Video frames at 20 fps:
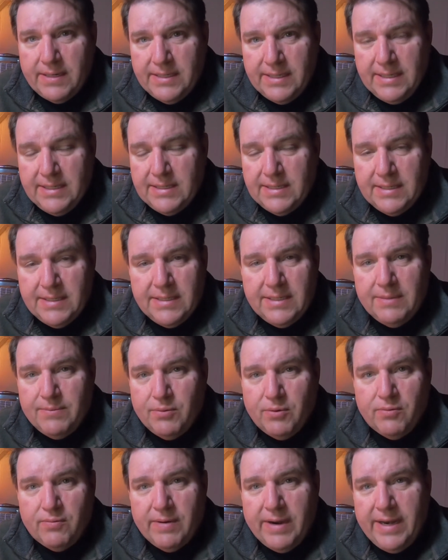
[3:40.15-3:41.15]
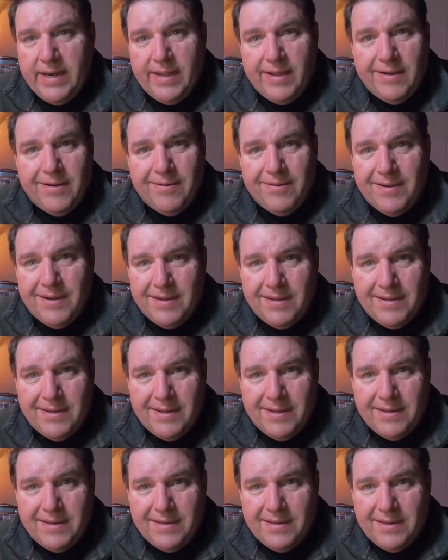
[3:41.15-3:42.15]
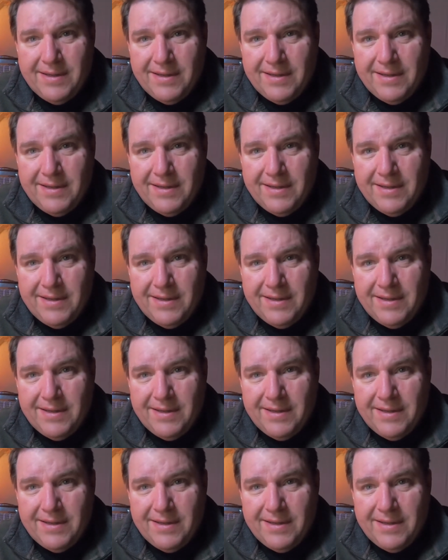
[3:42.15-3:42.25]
decent, simple radio,